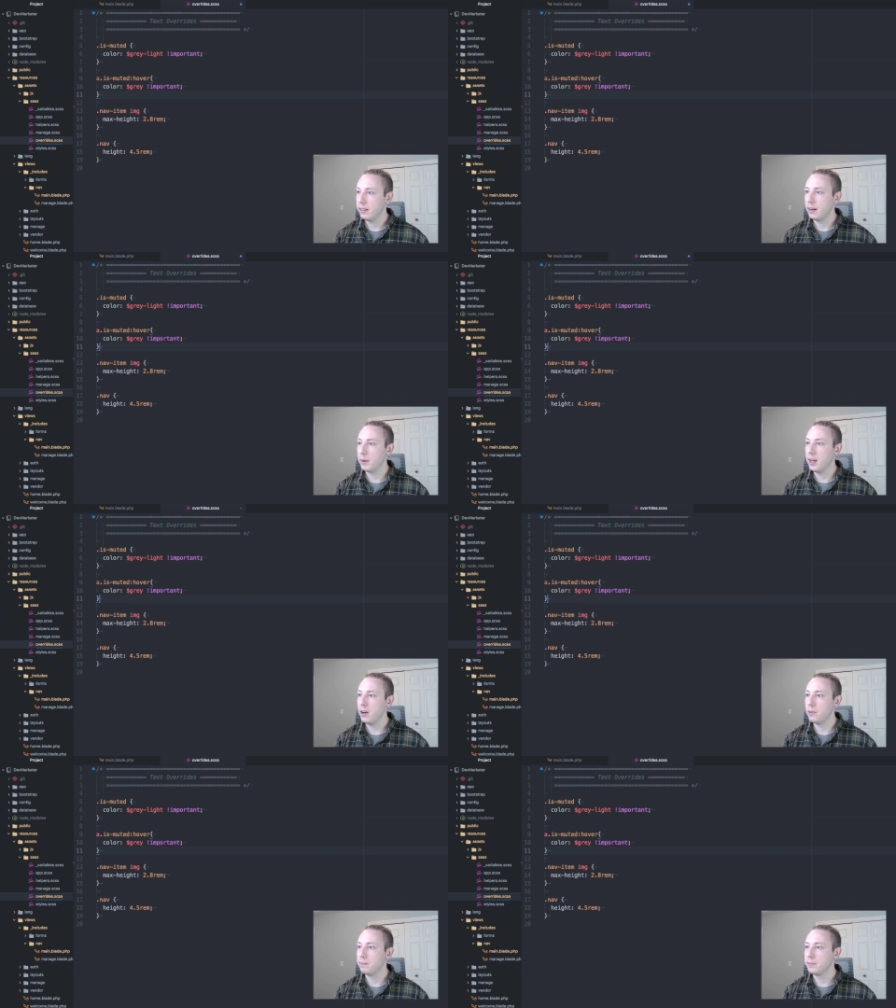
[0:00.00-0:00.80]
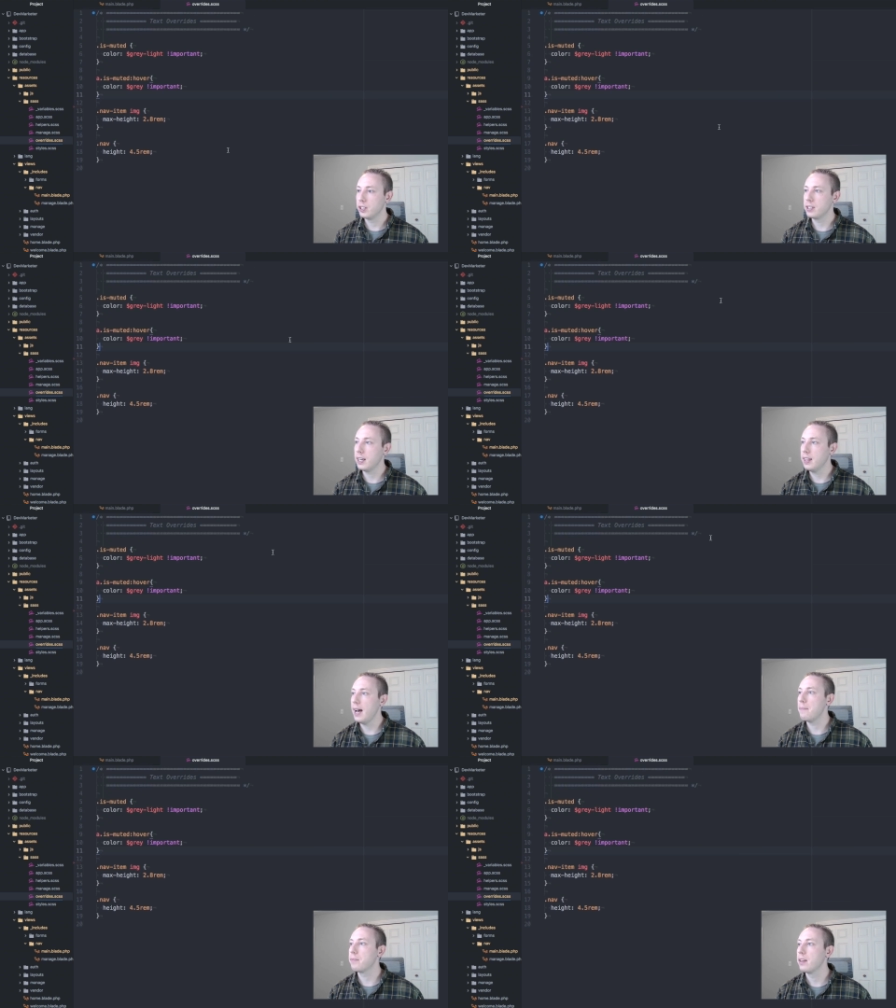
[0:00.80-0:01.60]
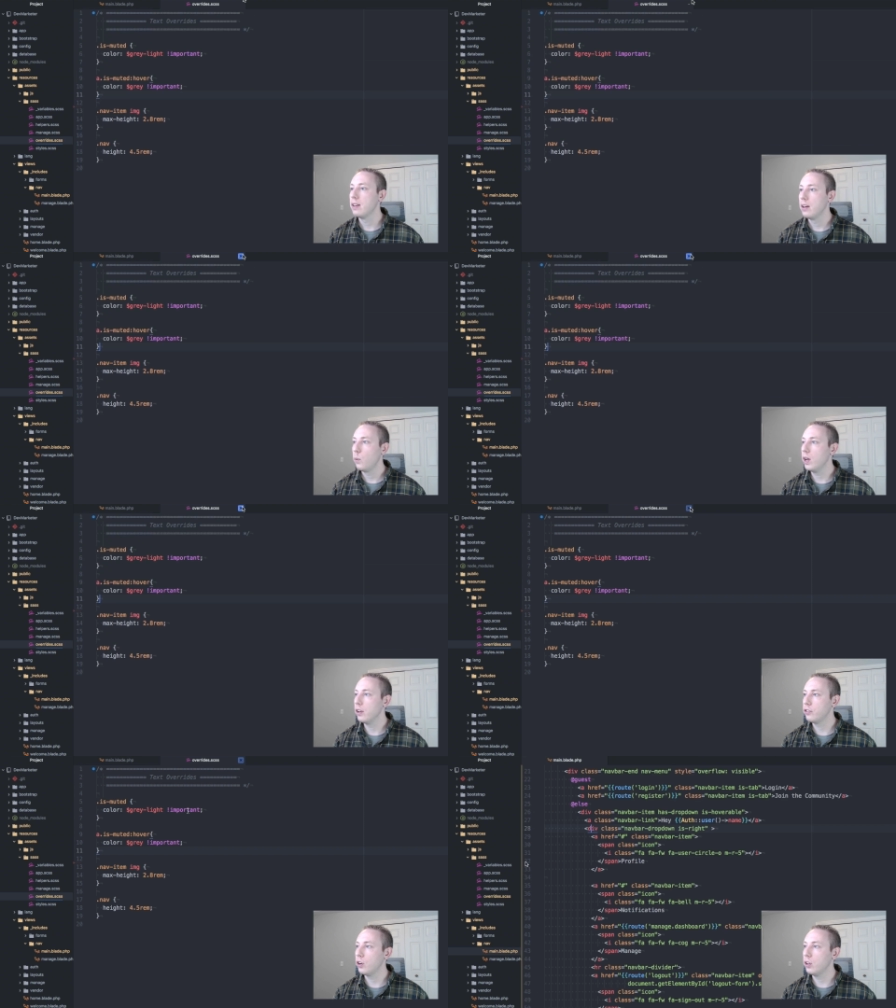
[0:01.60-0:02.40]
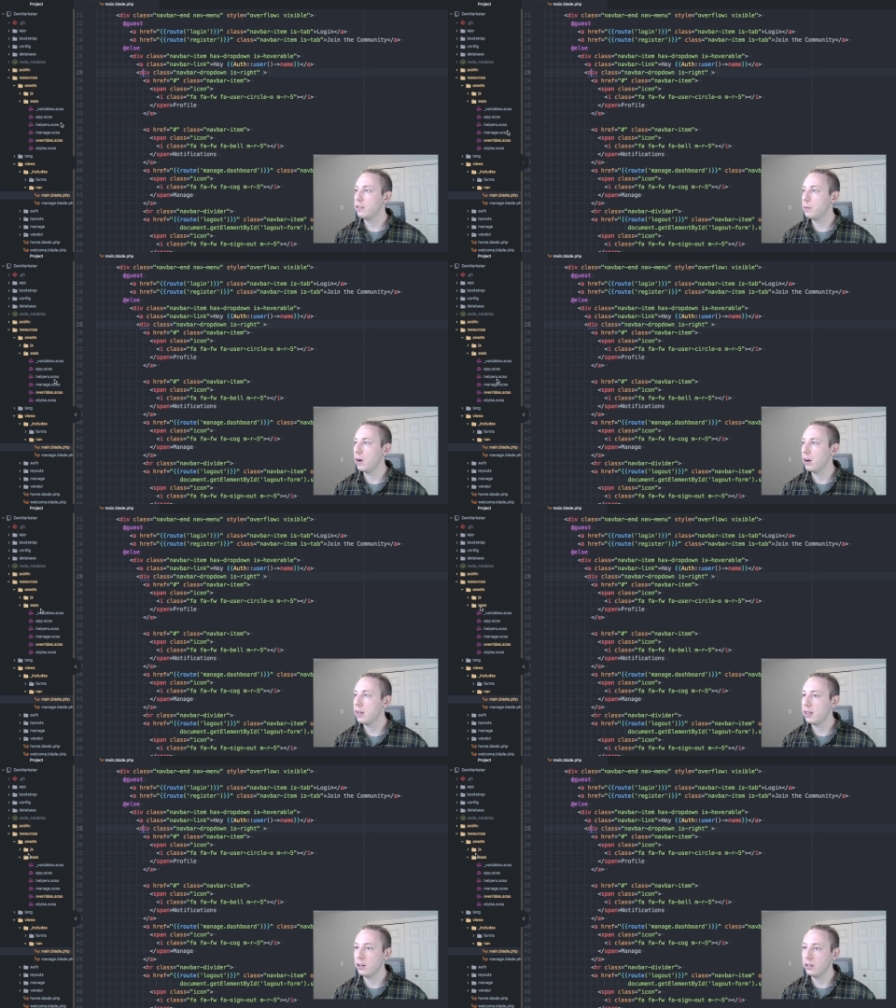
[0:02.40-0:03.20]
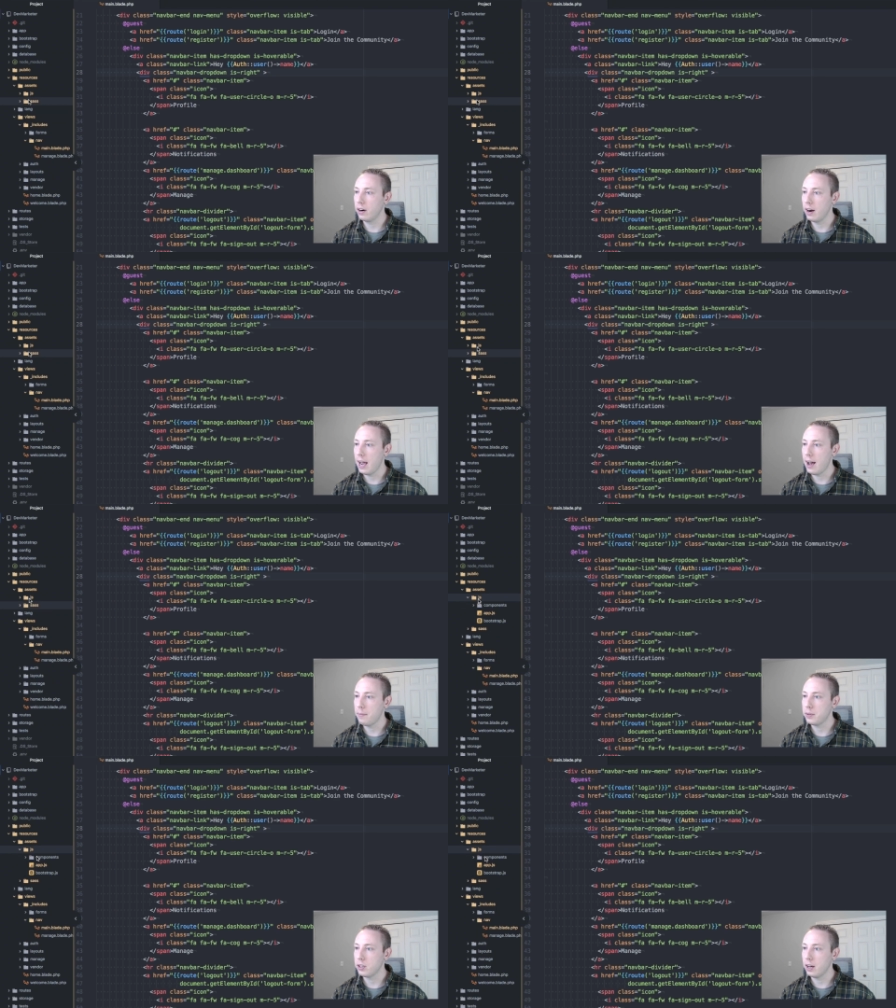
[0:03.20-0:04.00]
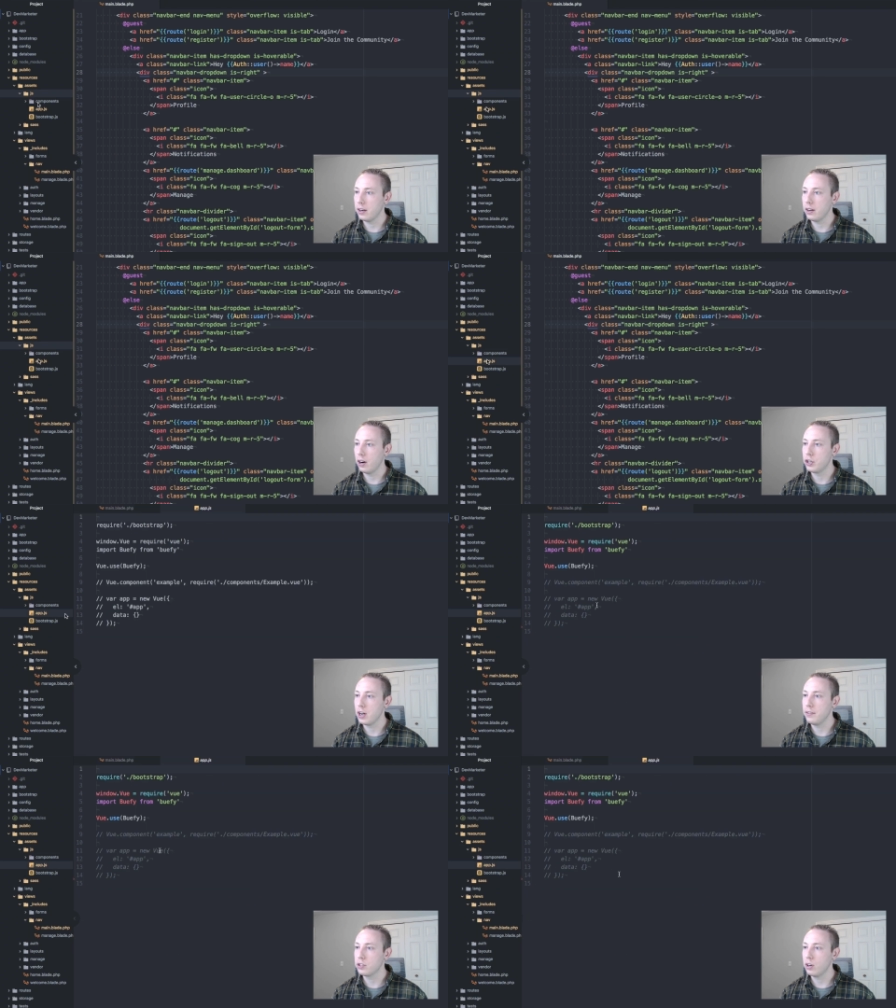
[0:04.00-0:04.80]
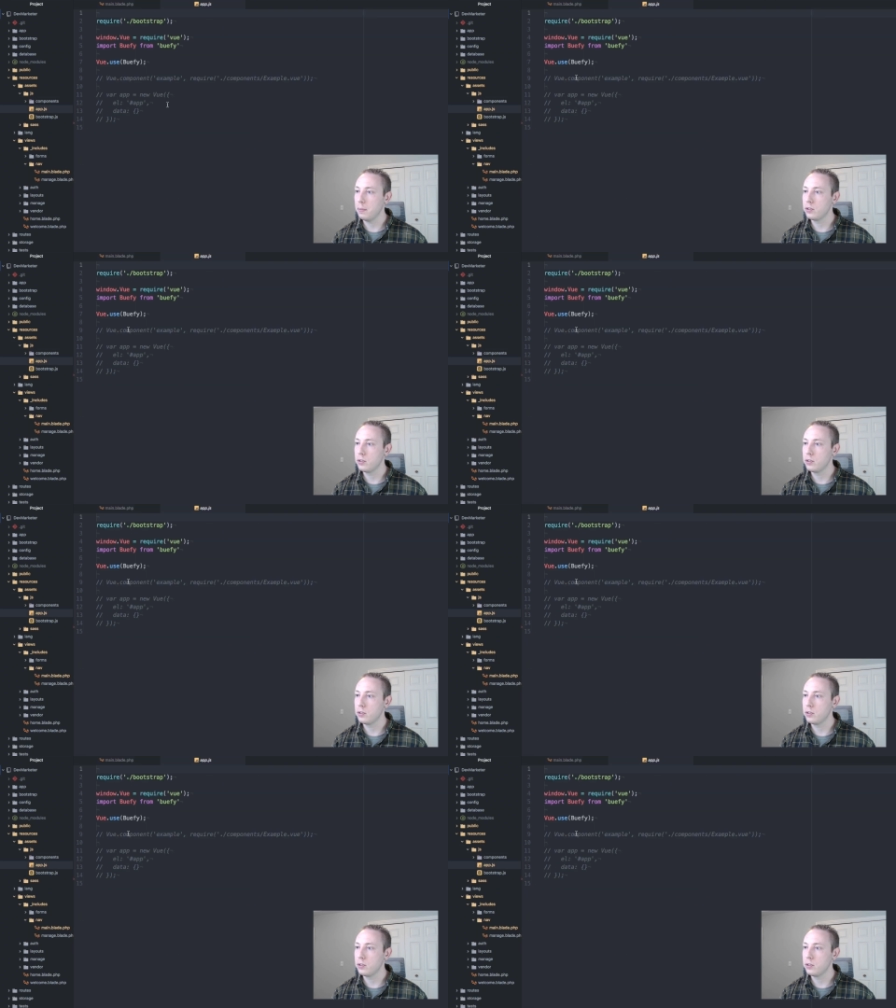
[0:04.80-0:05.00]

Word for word: There we go, just like that. We also, let's see, we already killed our app, our JavaScript.